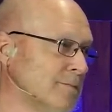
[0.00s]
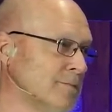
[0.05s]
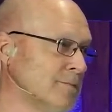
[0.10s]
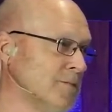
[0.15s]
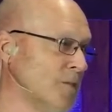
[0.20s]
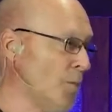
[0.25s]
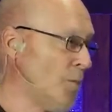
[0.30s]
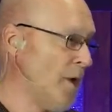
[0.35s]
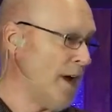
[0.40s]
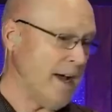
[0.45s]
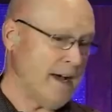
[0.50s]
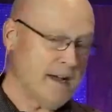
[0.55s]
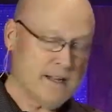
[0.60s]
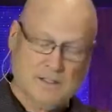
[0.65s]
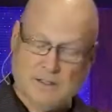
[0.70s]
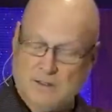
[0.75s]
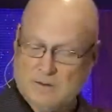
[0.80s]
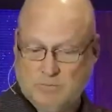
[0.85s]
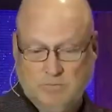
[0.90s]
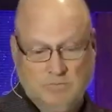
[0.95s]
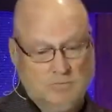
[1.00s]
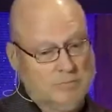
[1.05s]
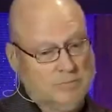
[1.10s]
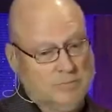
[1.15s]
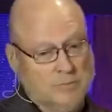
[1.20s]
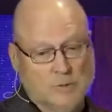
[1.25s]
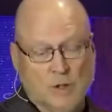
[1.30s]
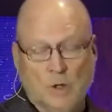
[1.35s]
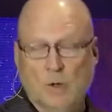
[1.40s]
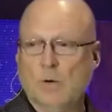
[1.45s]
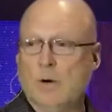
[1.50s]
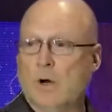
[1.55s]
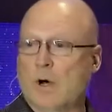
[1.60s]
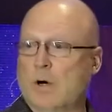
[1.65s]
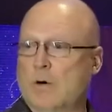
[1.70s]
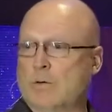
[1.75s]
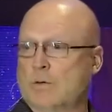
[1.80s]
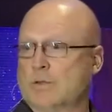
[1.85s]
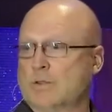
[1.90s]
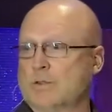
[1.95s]
The past, who
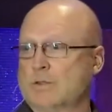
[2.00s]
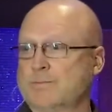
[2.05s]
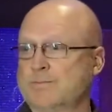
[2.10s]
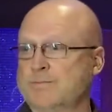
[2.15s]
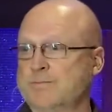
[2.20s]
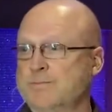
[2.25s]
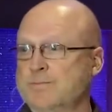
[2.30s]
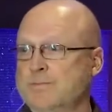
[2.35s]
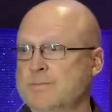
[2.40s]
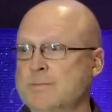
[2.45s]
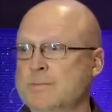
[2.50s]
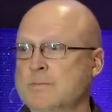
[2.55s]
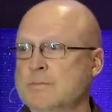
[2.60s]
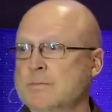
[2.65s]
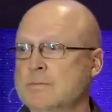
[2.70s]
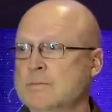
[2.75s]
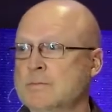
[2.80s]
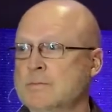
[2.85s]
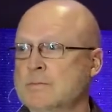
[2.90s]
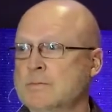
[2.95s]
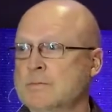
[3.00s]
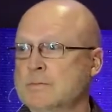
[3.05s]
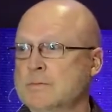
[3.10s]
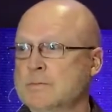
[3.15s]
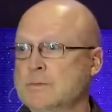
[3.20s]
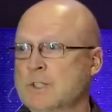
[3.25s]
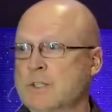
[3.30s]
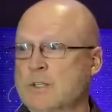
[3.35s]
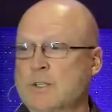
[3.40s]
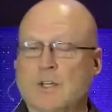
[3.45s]
knows? Good